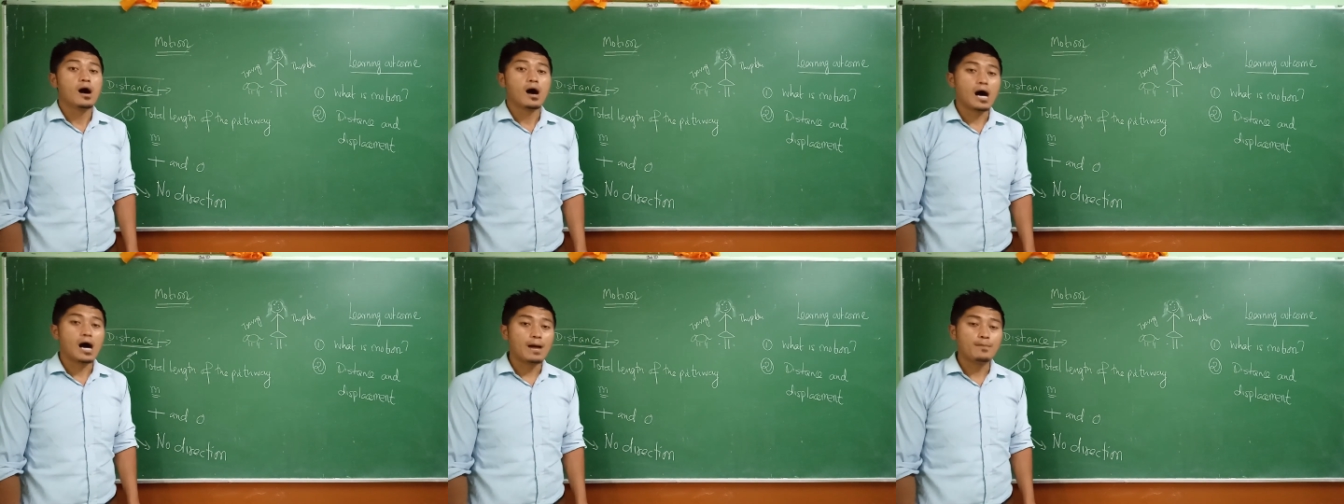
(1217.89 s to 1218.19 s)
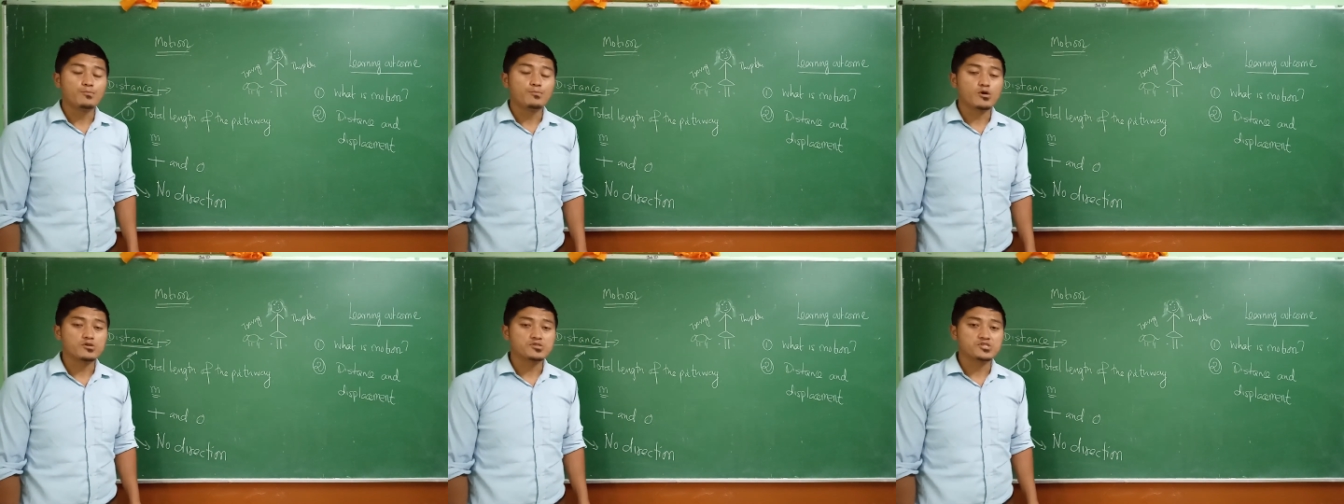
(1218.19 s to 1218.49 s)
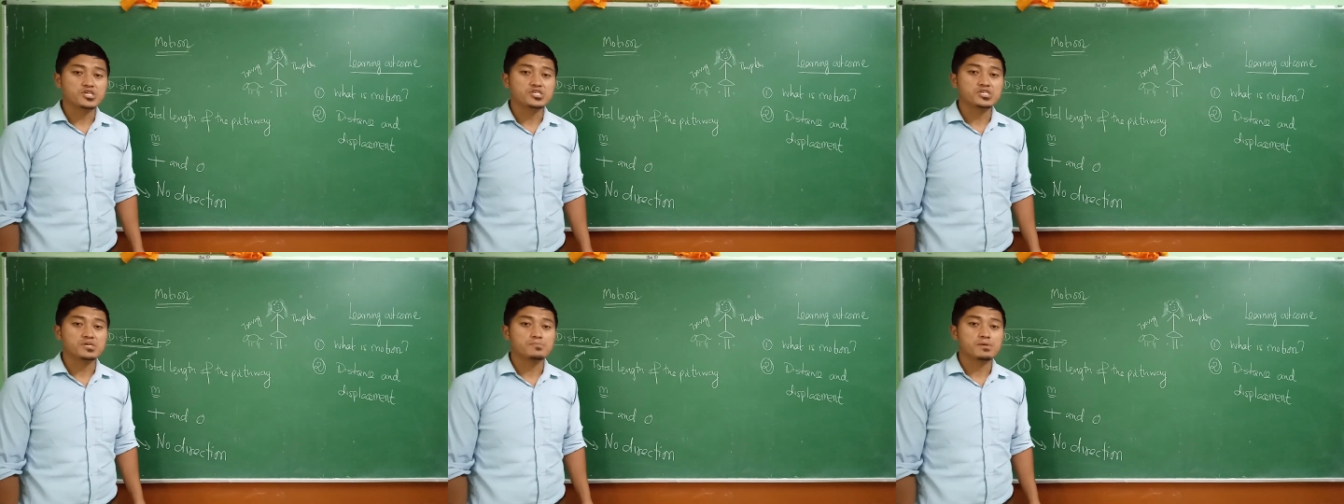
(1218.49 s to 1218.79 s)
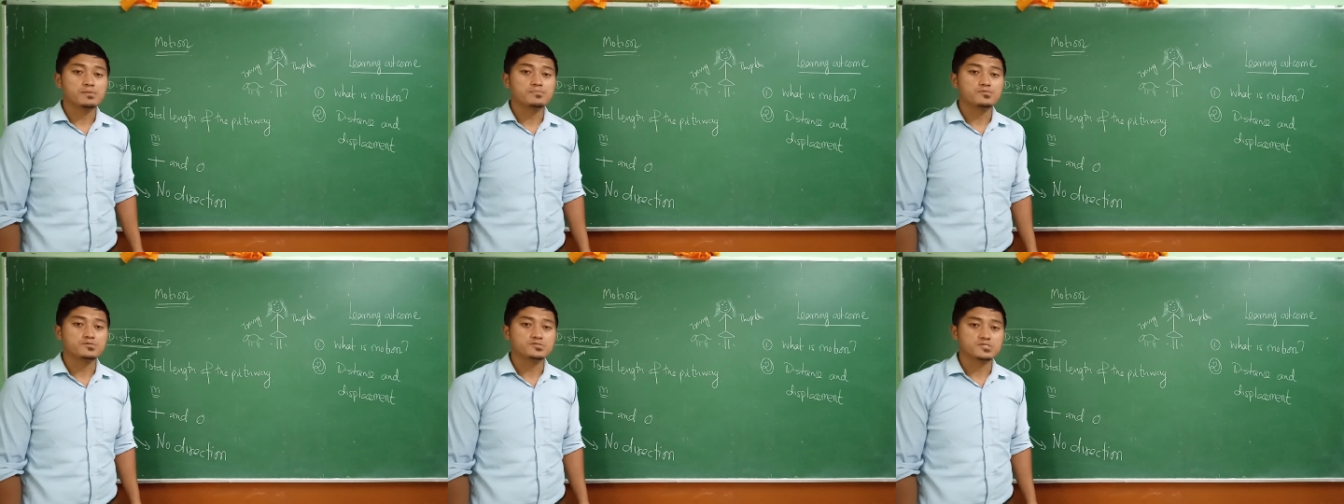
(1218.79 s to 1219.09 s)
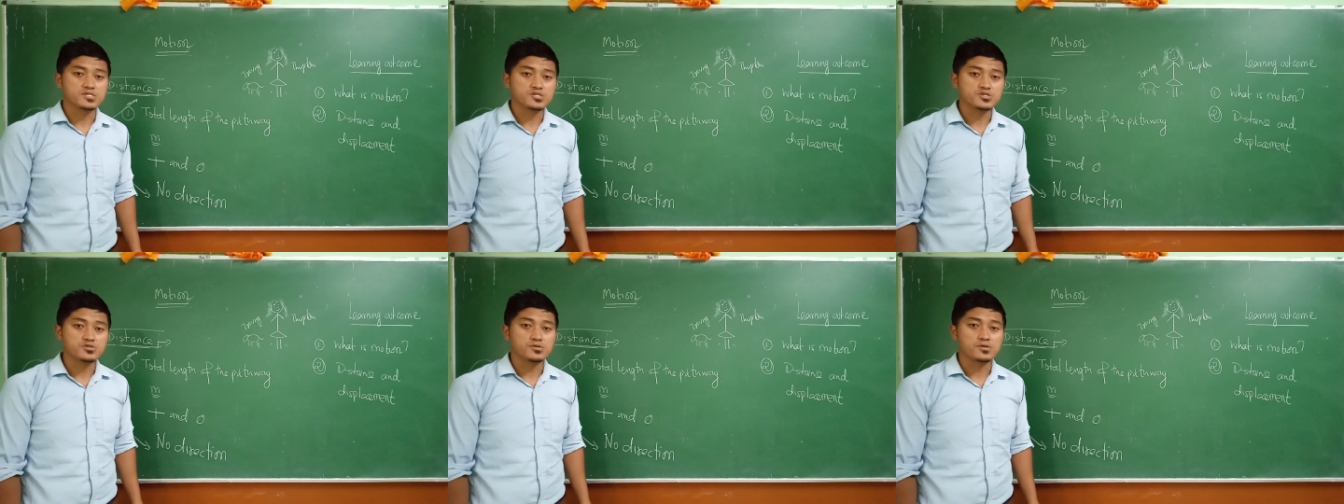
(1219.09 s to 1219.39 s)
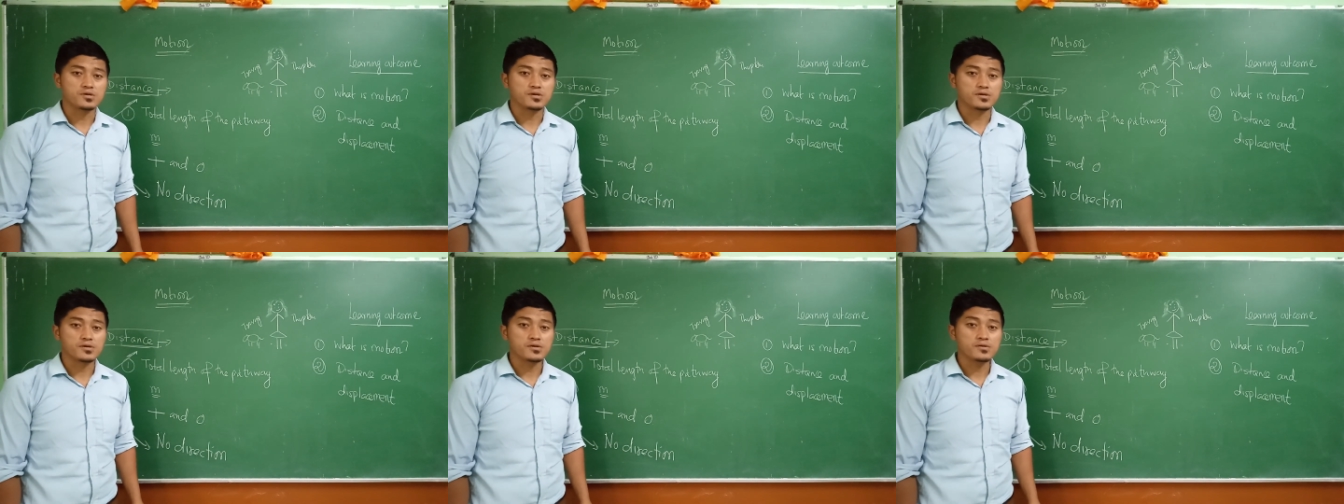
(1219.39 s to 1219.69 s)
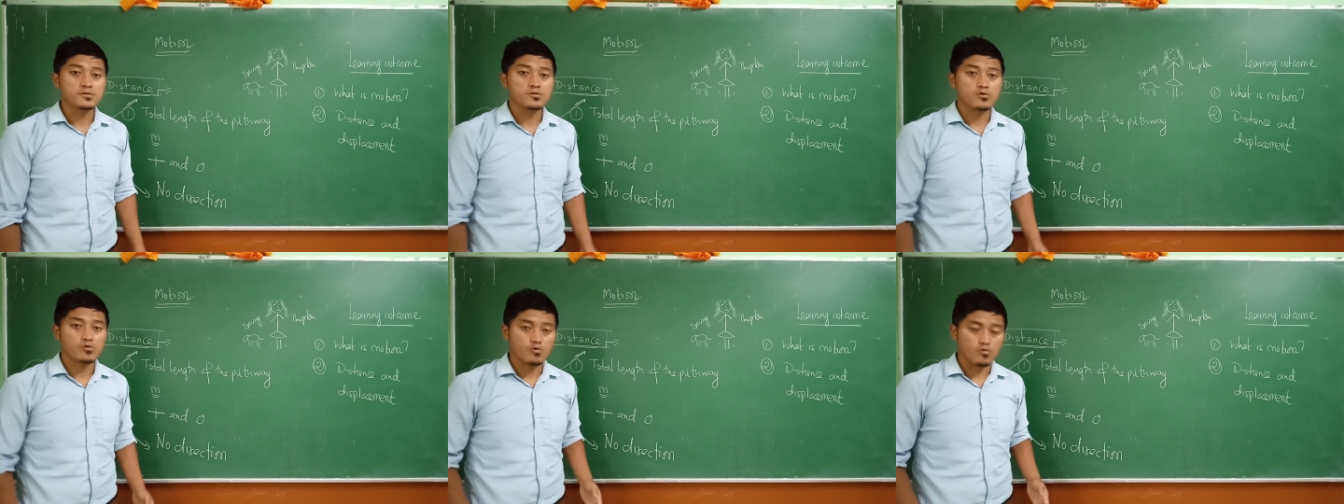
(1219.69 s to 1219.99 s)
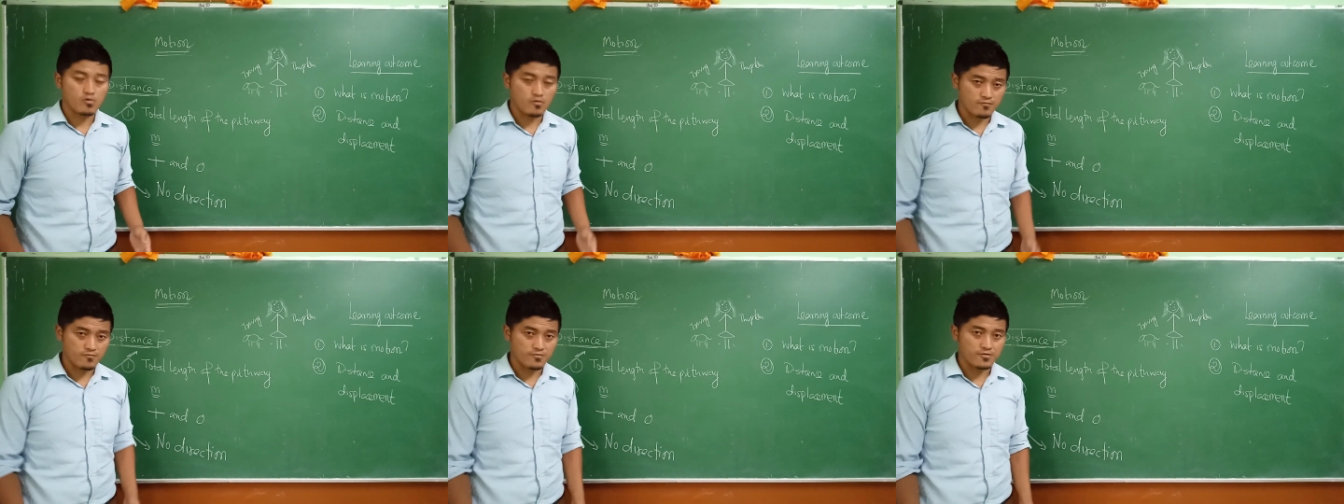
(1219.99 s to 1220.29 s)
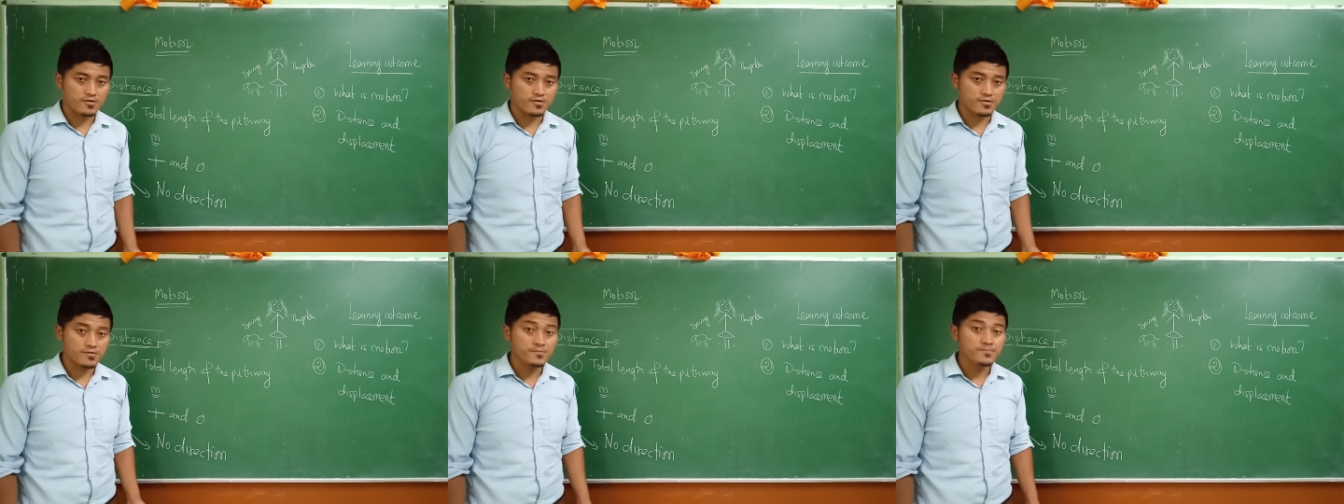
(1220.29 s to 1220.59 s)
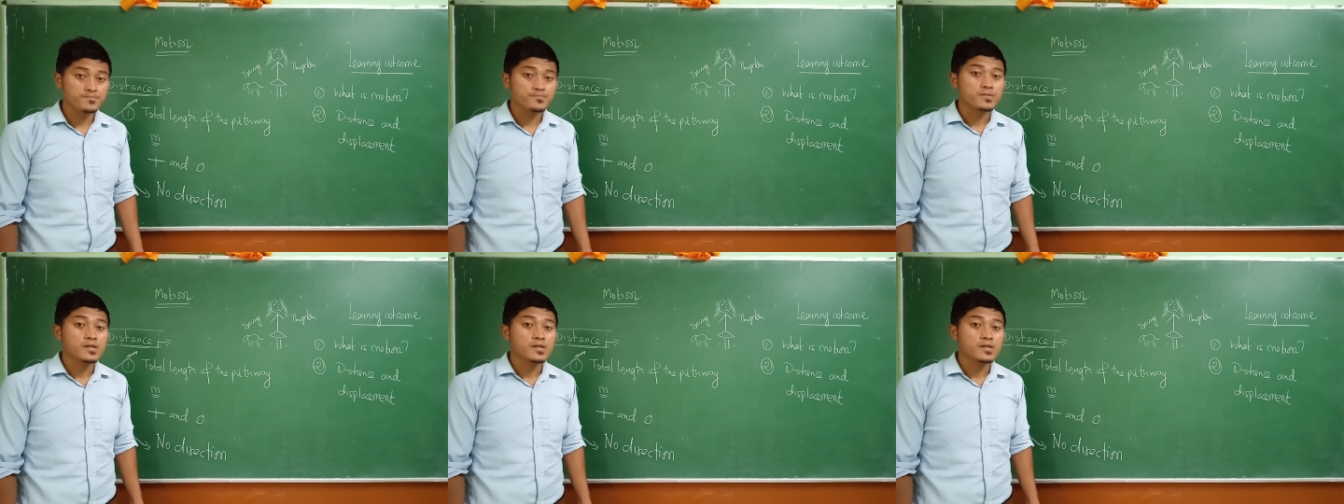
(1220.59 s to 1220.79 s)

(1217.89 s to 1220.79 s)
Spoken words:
I'm not changing my position here, over here,